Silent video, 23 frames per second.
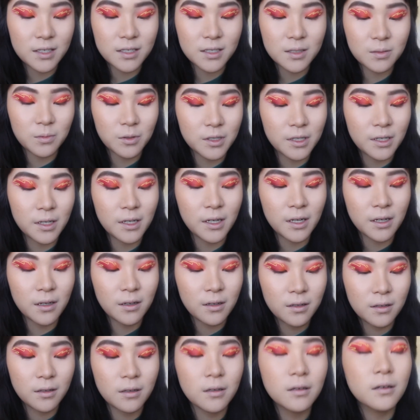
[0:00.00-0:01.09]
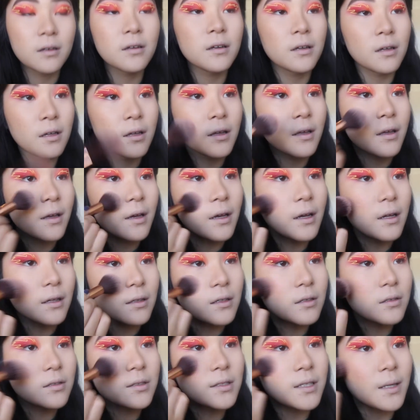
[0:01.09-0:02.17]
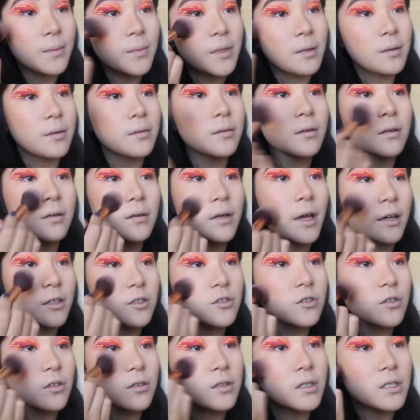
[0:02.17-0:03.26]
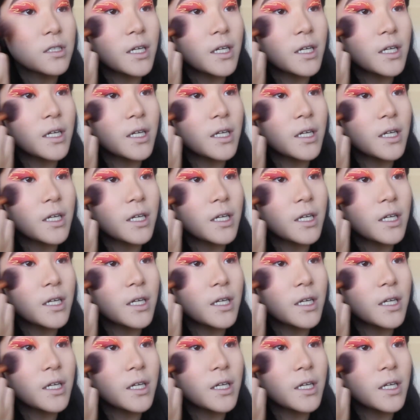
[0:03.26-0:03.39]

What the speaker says: just wanted a little something extra on the